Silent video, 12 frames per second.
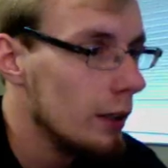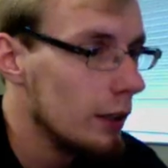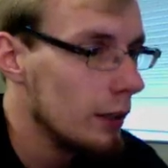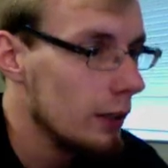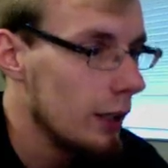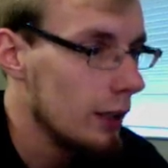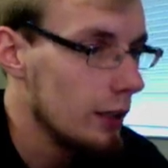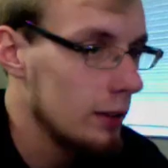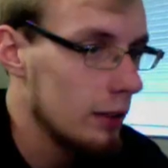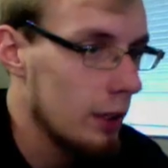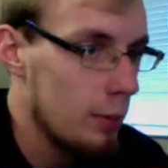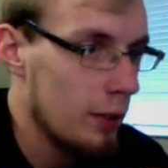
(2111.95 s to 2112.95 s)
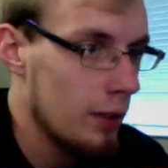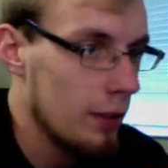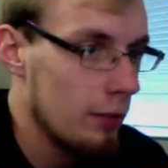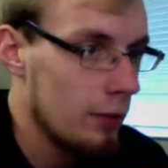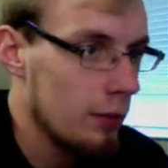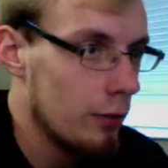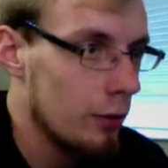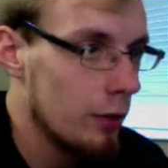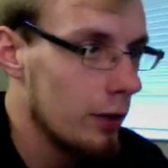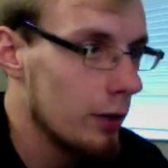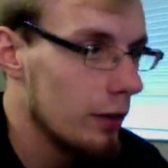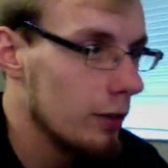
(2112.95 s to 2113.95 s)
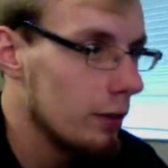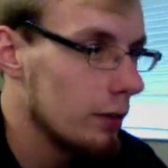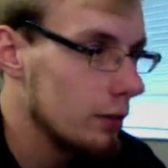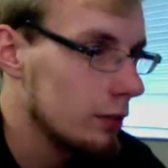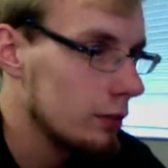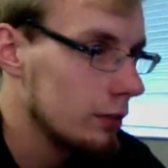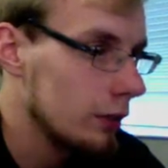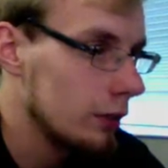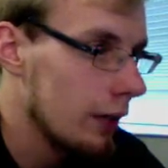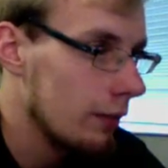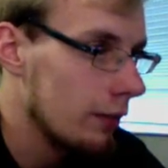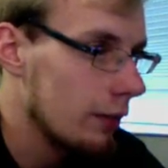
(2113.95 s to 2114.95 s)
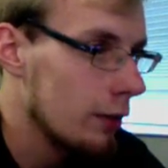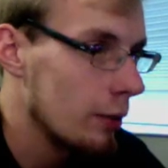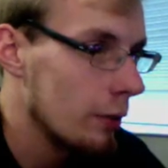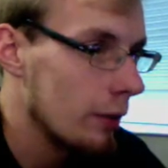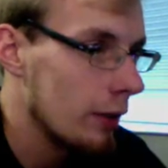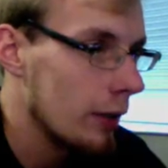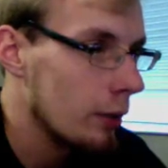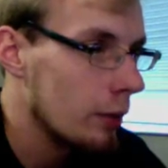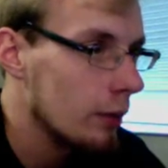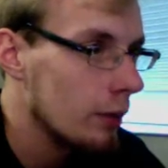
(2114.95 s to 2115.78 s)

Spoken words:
Not big enough to really have to deal with now.